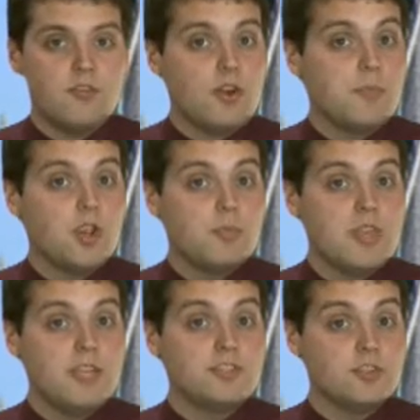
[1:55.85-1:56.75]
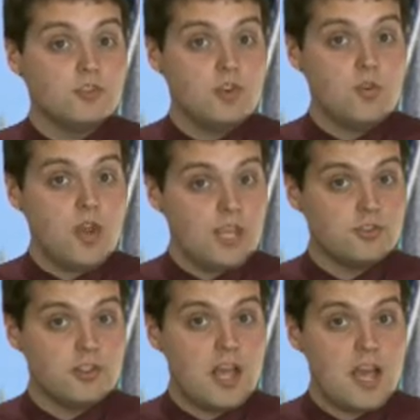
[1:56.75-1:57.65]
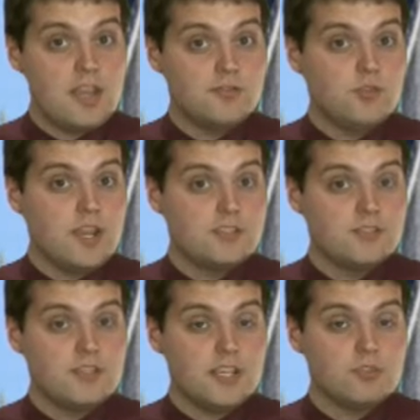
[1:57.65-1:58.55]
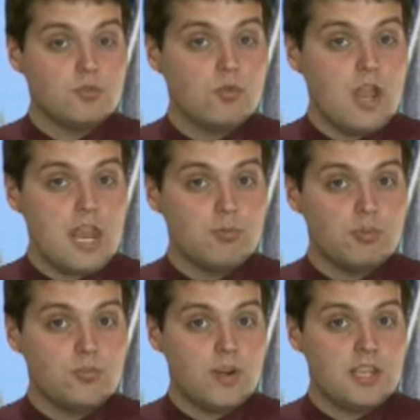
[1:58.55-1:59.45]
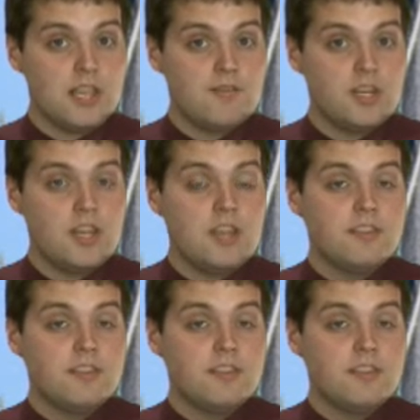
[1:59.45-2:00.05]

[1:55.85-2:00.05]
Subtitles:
From their peaks in June and July of 2006 through April 2011,